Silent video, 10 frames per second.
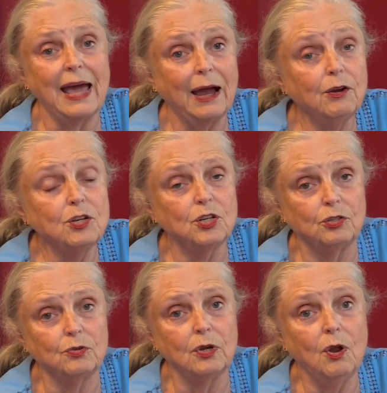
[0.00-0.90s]
our
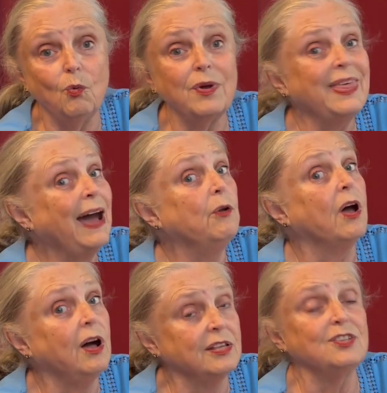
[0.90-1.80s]
children without
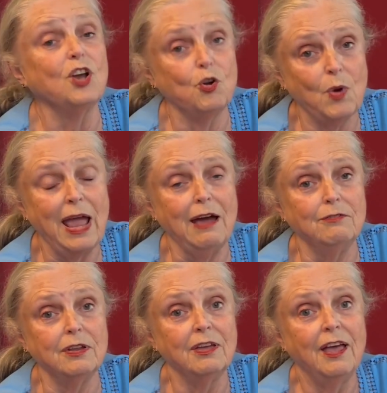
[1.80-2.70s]
us around.